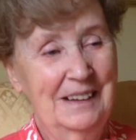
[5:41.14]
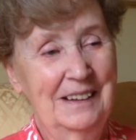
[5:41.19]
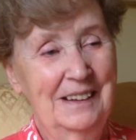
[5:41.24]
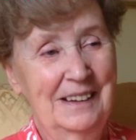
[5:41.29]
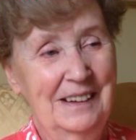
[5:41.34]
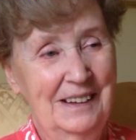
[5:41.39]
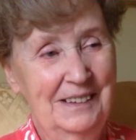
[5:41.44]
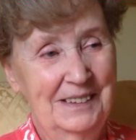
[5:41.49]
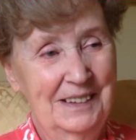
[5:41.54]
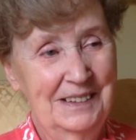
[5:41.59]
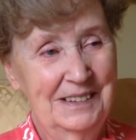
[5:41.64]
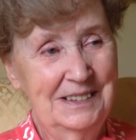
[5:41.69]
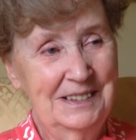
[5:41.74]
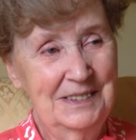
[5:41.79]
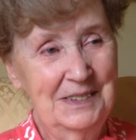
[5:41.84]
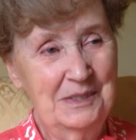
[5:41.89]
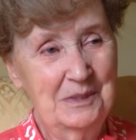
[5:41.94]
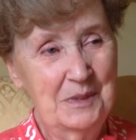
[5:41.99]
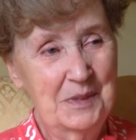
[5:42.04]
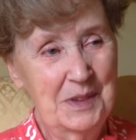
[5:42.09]
And
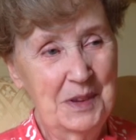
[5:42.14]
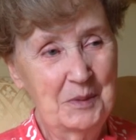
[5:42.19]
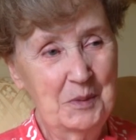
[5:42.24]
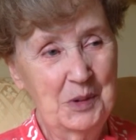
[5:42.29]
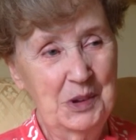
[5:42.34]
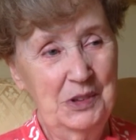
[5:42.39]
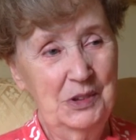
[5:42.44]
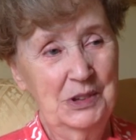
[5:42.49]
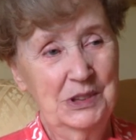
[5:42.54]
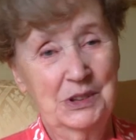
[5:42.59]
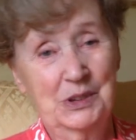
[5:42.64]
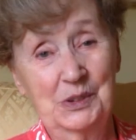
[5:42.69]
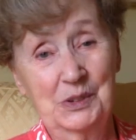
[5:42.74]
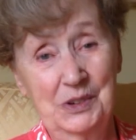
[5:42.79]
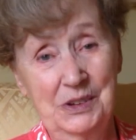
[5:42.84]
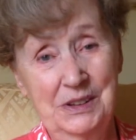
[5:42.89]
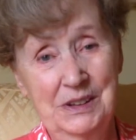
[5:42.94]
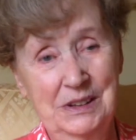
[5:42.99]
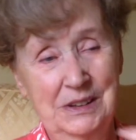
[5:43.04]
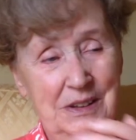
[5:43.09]
we used to go
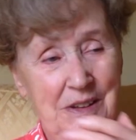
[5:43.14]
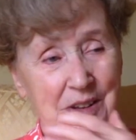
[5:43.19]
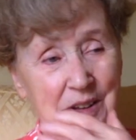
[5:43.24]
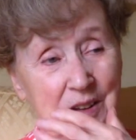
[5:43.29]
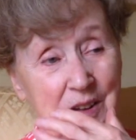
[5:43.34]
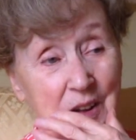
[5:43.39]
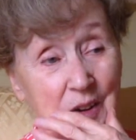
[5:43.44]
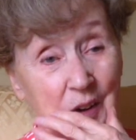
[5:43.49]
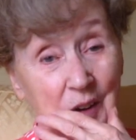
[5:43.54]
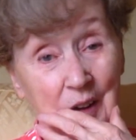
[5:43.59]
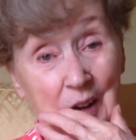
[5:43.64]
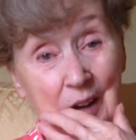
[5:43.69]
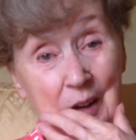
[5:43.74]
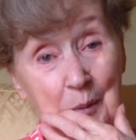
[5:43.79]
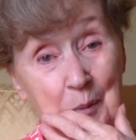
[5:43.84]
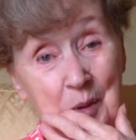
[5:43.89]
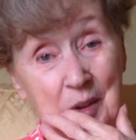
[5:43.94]
into the yacht club.